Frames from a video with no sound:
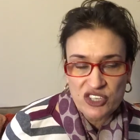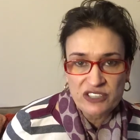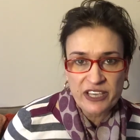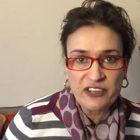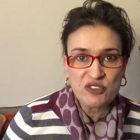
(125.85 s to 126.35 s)

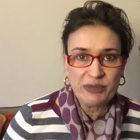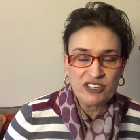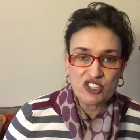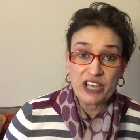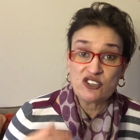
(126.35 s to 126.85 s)
It's going to mean
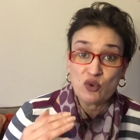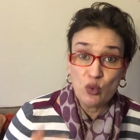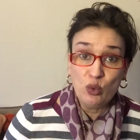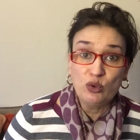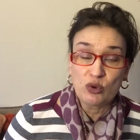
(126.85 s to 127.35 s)
change at
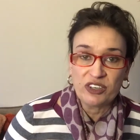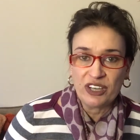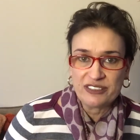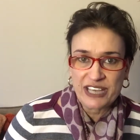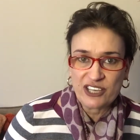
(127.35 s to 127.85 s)
all
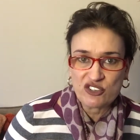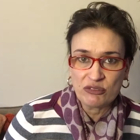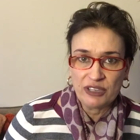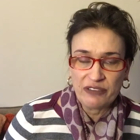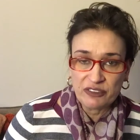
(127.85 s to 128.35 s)
organisational
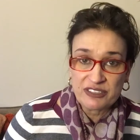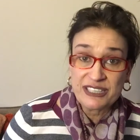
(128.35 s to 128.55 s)
levels.